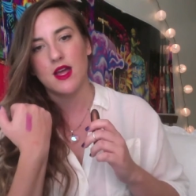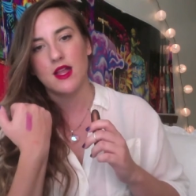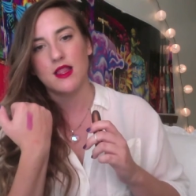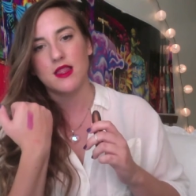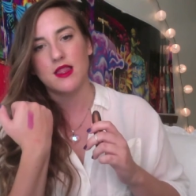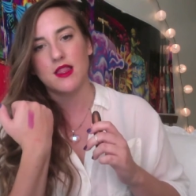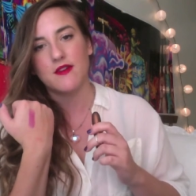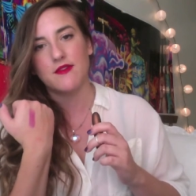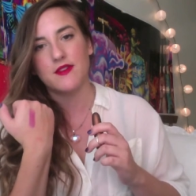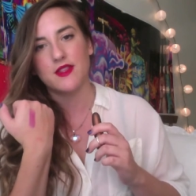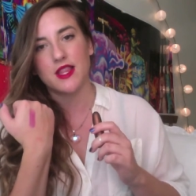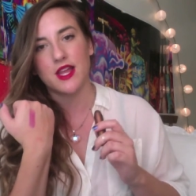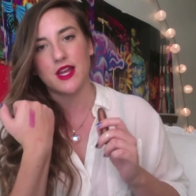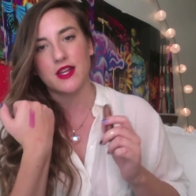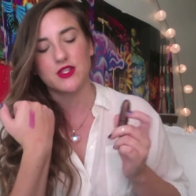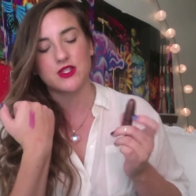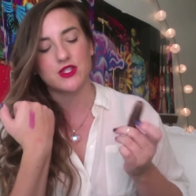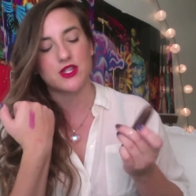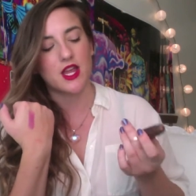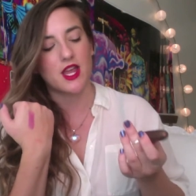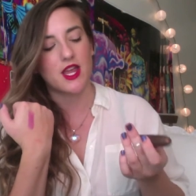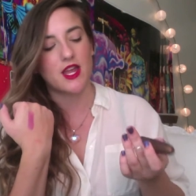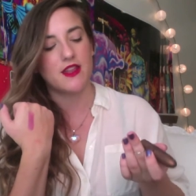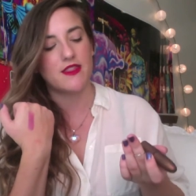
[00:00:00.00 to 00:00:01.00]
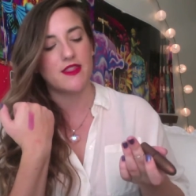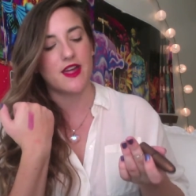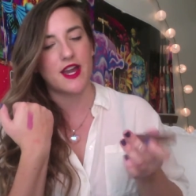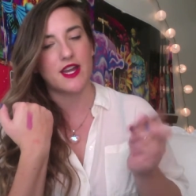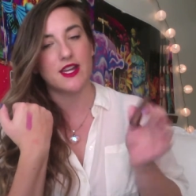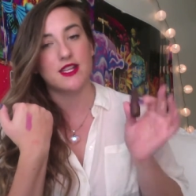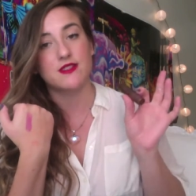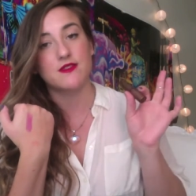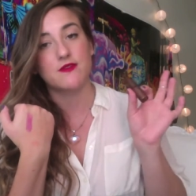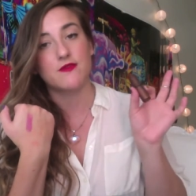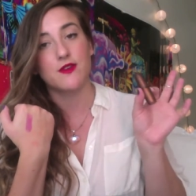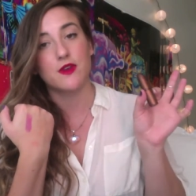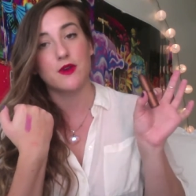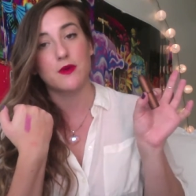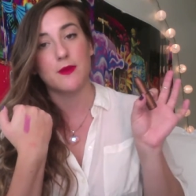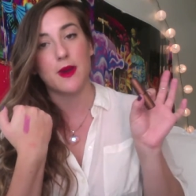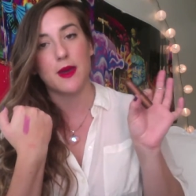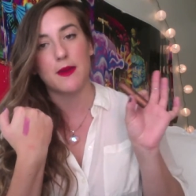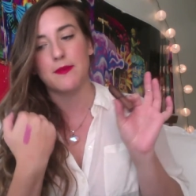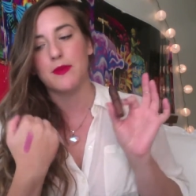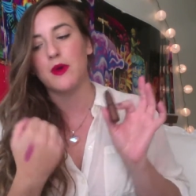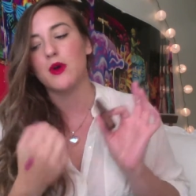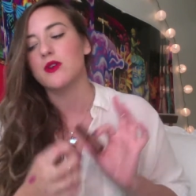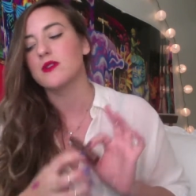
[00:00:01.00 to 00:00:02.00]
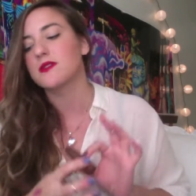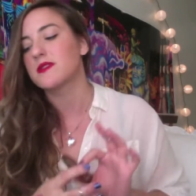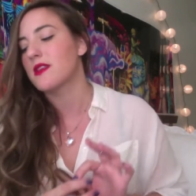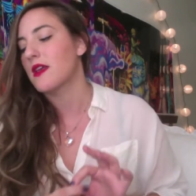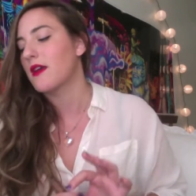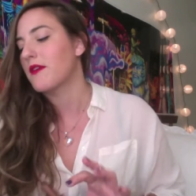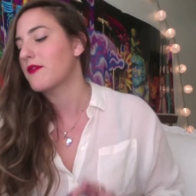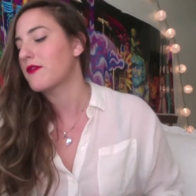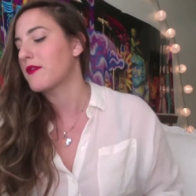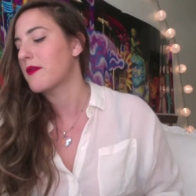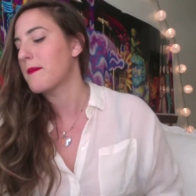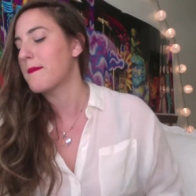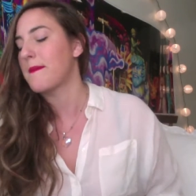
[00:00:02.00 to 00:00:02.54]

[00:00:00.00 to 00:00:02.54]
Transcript: loving that shade. That is Feel My Pulse from